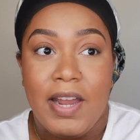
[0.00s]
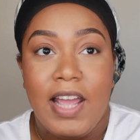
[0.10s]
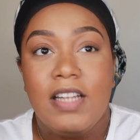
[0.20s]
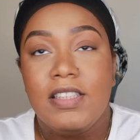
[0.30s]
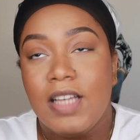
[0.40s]
But
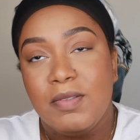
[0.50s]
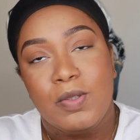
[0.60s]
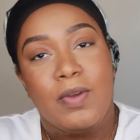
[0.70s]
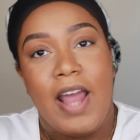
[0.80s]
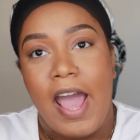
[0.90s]
anytime
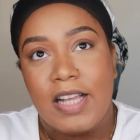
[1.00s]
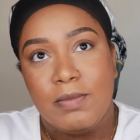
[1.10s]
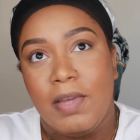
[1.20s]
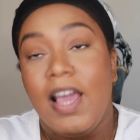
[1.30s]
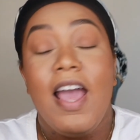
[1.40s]
someone
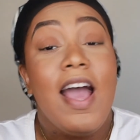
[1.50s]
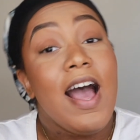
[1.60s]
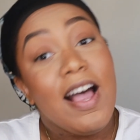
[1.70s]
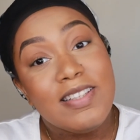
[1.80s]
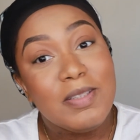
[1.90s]
asks me,
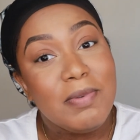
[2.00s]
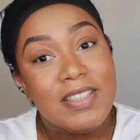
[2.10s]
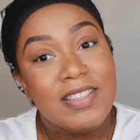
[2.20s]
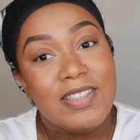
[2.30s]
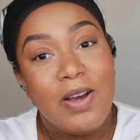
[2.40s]
how's the business